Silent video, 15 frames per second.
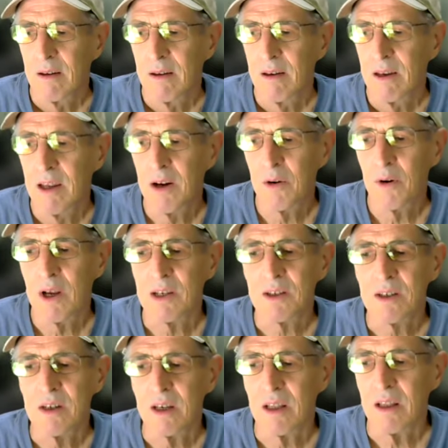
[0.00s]

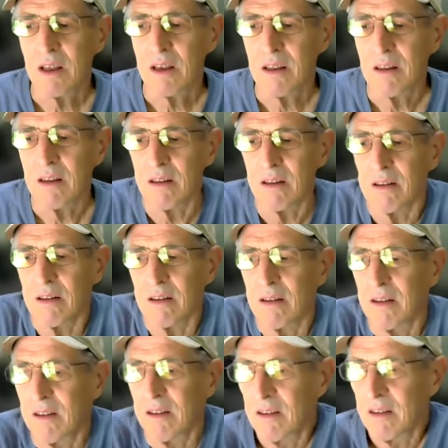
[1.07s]
interestingly,
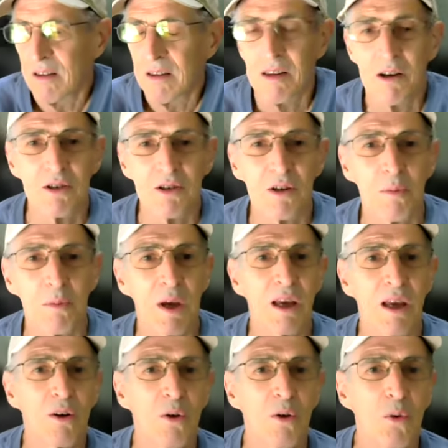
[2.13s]
there's a
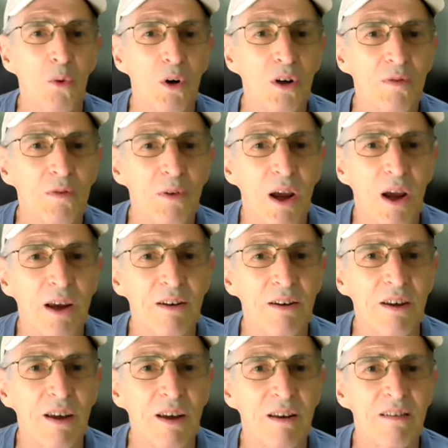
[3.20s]
man who works for
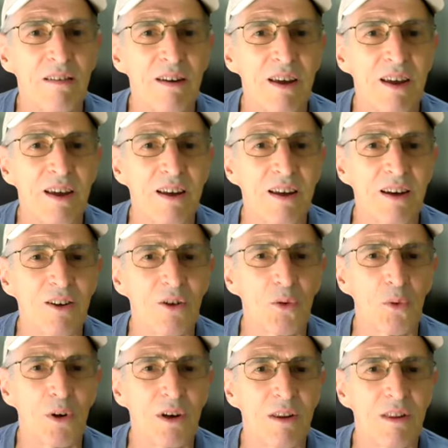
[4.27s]
AT&T and is
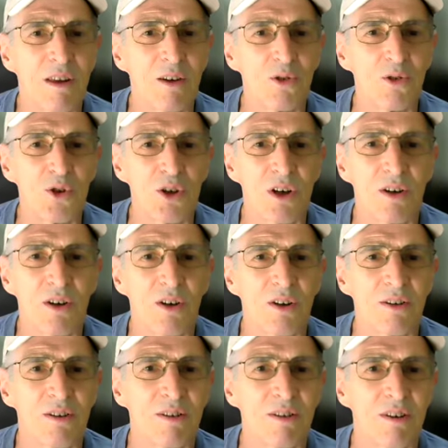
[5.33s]
one of these
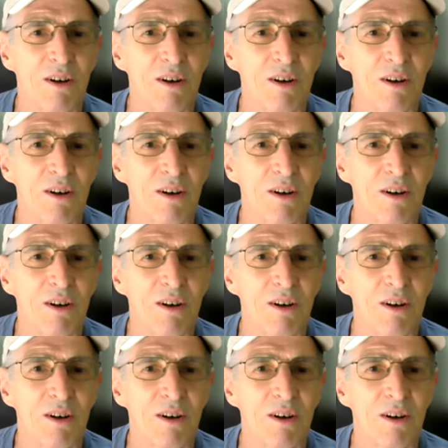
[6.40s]
genius,